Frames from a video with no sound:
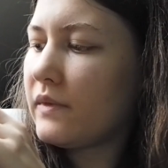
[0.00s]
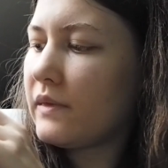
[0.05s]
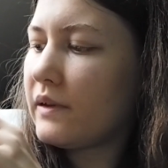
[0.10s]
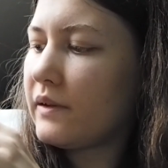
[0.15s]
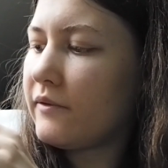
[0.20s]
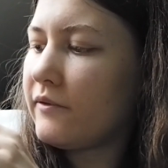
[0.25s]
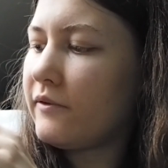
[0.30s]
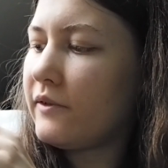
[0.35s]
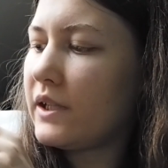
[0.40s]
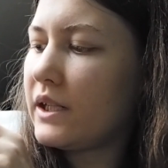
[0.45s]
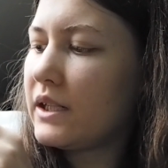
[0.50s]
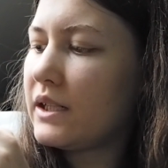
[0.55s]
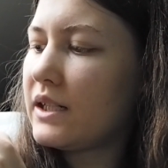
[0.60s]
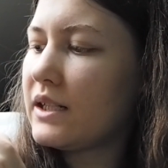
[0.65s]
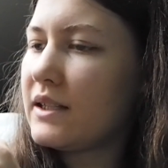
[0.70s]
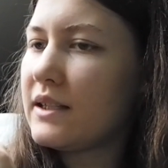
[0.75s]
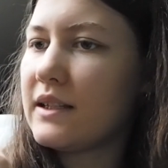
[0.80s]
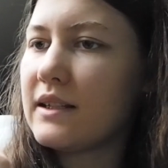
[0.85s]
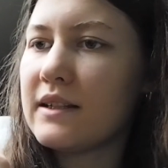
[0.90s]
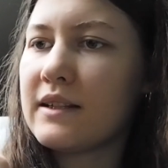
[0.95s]
I think
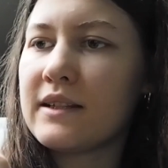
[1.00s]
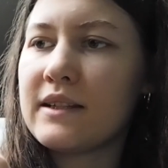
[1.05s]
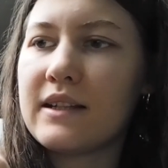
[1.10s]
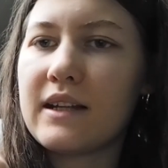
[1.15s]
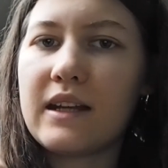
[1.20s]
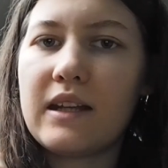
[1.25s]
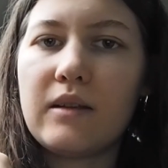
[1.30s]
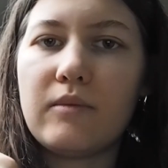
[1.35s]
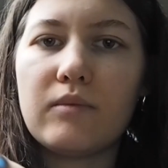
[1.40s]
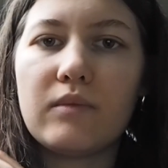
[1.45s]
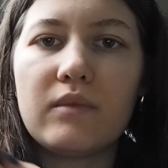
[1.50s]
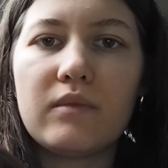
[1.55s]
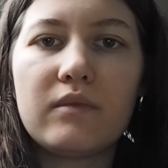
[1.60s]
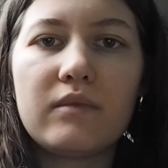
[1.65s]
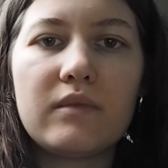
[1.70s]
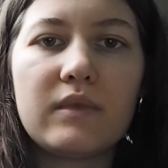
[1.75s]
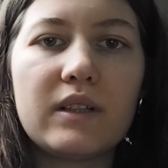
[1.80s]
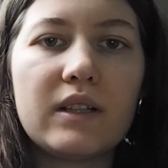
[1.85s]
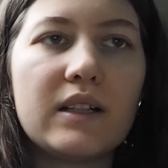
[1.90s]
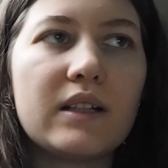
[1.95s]
that's the same
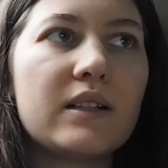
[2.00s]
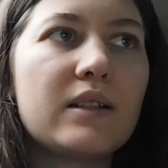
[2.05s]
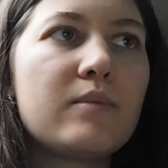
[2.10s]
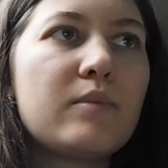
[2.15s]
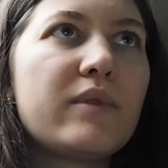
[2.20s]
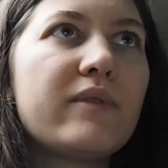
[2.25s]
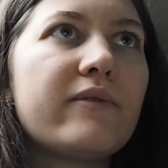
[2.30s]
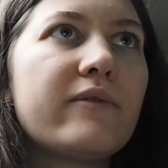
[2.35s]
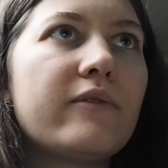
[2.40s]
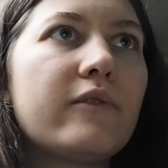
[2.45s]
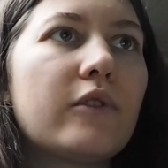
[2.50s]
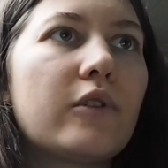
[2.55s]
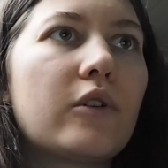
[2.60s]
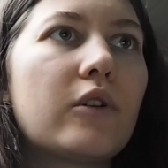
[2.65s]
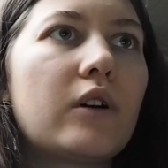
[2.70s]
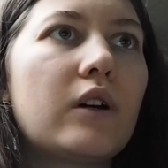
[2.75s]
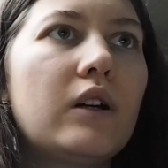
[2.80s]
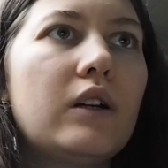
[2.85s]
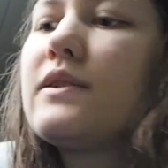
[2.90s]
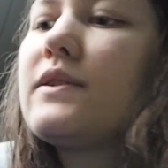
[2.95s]
as
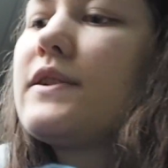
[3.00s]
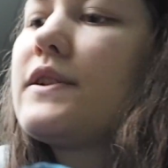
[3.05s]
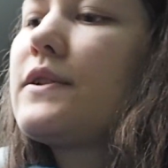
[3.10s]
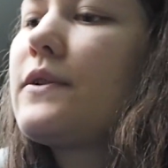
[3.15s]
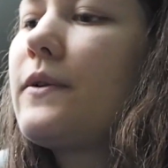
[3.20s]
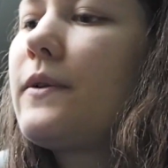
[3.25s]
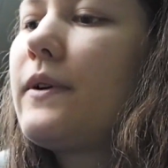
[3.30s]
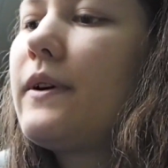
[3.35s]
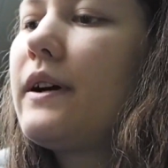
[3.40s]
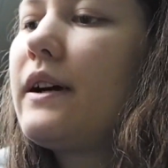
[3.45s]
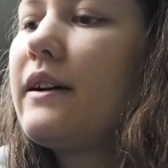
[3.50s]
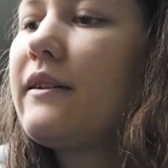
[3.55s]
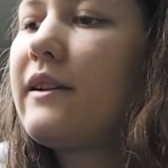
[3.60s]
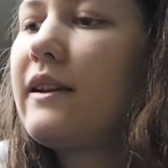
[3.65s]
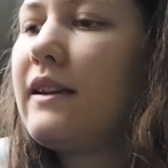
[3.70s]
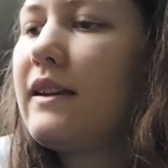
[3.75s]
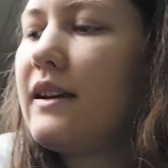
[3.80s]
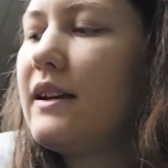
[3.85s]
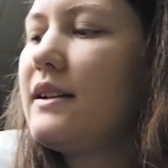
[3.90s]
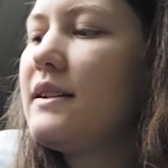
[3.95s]
before. So I
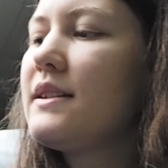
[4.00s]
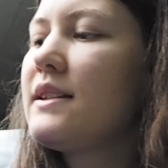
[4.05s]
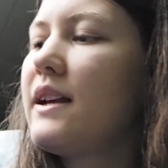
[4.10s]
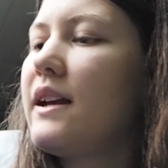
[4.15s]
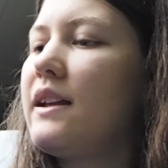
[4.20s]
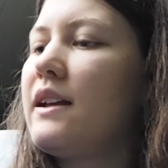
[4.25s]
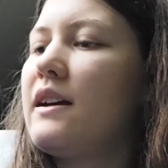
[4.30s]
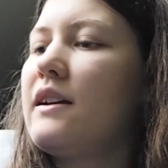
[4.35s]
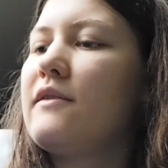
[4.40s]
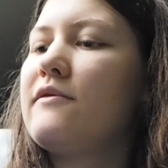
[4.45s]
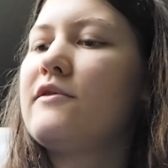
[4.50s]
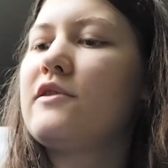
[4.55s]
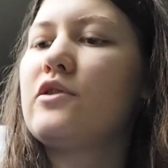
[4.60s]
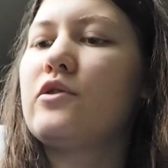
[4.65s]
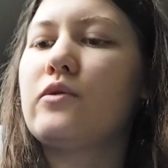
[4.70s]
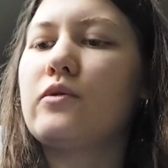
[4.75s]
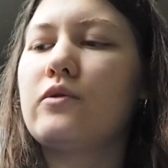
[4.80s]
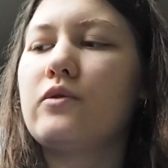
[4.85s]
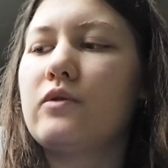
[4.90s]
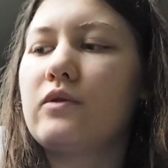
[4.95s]
guess I have
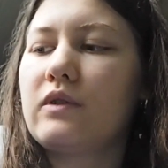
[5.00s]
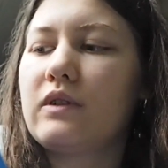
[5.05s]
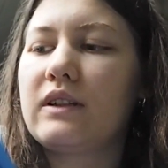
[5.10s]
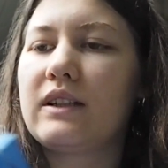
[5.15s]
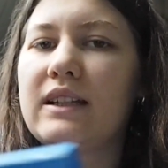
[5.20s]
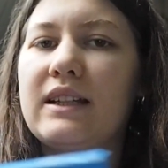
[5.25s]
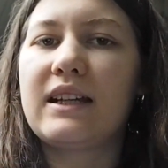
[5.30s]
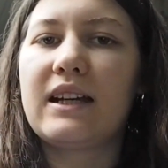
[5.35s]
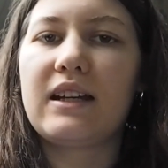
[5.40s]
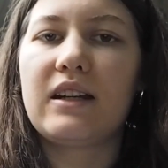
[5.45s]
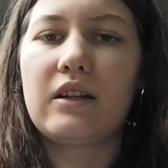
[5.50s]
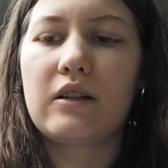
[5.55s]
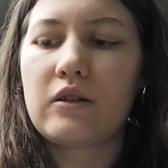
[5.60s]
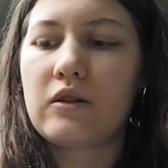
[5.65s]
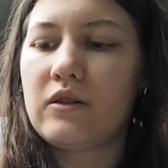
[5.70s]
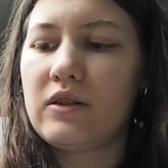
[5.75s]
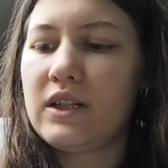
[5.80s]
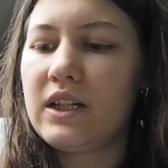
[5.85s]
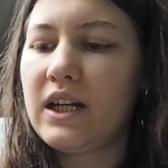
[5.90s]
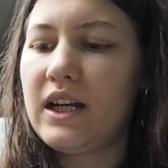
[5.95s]
to get a
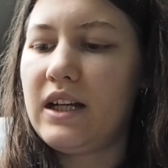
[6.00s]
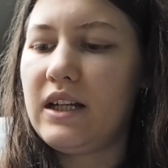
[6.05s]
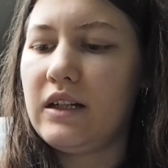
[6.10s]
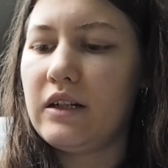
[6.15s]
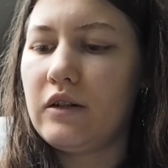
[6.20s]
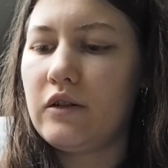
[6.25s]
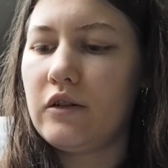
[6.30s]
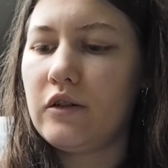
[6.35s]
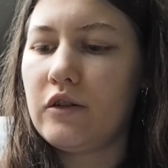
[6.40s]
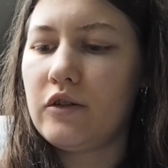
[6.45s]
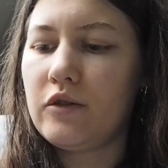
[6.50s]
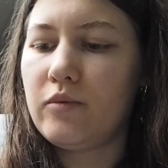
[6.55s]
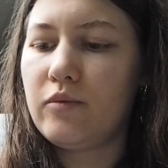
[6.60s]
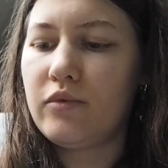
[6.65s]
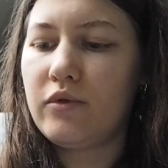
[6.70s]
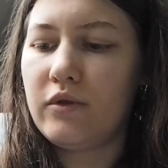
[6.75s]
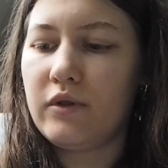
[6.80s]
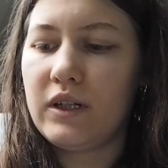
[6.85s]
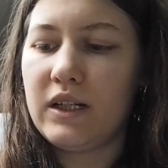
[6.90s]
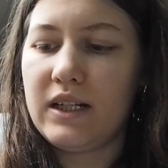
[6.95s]
container to
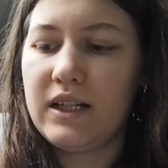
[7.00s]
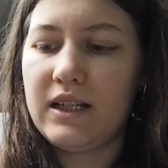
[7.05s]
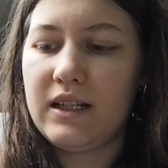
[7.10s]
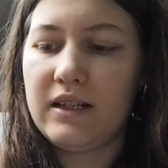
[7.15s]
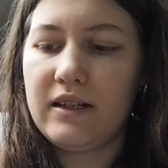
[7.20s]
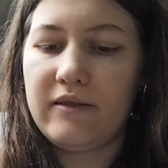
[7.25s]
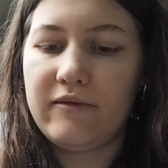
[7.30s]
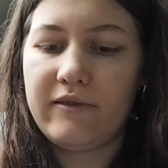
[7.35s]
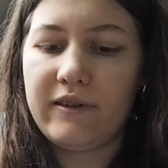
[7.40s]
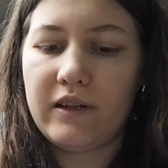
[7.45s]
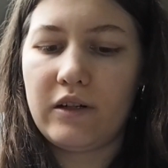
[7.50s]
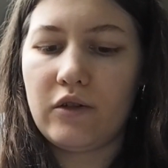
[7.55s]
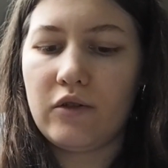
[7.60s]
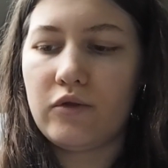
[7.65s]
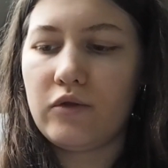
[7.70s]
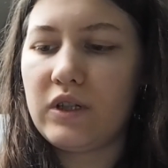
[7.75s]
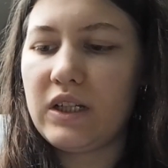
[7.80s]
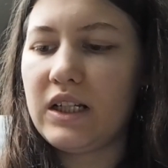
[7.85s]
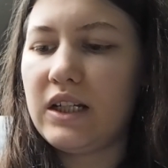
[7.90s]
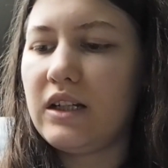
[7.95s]
put it in if I
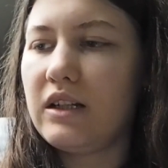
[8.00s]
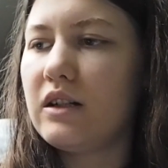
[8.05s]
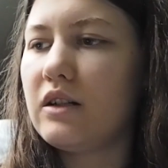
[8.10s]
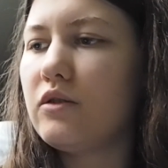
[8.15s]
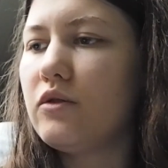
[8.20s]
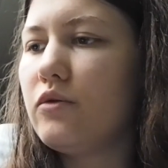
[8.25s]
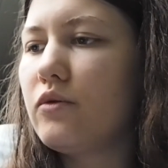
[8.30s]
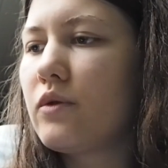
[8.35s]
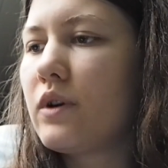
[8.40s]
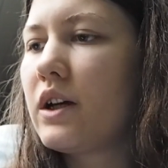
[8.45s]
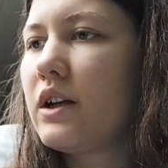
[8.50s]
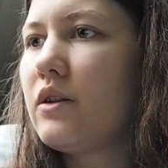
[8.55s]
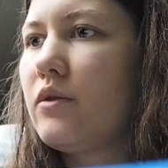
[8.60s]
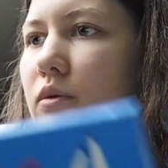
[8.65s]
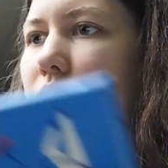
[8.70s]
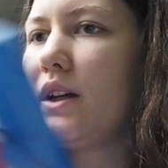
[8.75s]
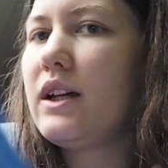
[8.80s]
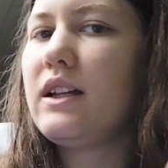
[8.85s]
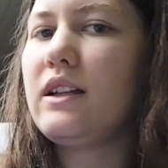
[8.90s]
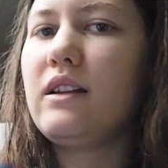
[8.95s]
don't eat it right
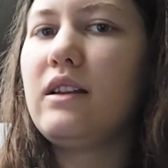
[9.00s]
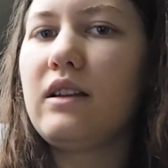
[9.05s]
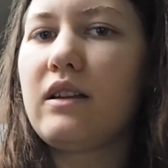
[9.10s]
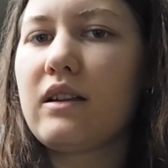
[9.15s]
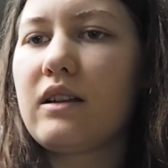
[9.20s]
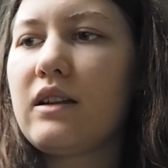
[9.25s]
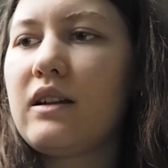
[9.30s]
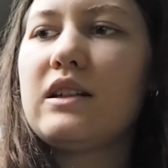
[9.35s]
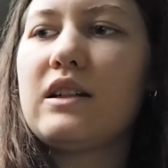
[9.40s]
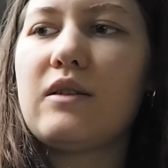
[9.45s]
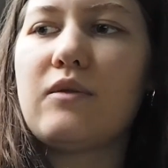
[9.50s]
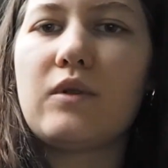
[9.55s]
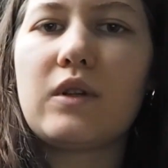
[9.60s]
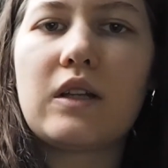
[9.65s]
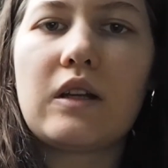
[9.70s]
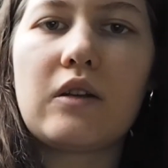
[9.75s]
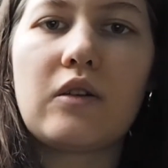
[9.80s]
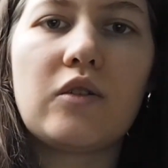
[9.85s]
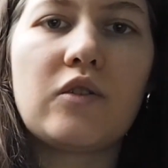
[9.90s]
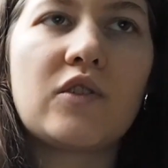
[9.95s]
away. Then we
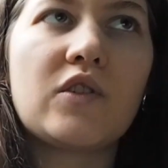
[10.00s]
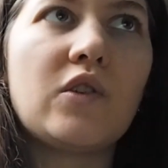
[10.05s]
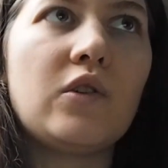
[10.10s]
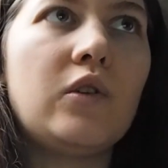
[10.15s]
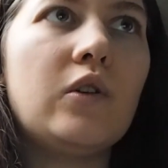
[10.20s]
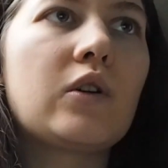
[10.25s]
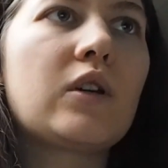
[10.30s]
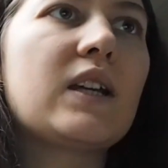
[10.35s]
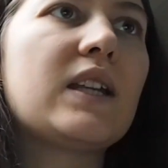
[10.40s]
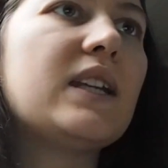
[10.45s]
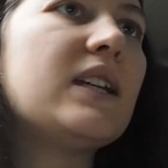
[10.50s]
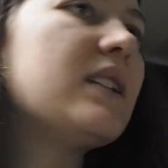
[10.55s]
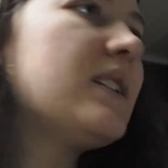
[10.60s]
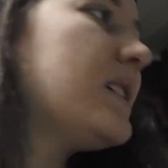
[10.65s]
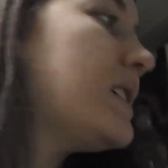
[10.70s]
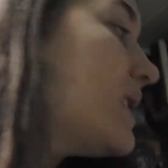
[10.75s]
can also look at it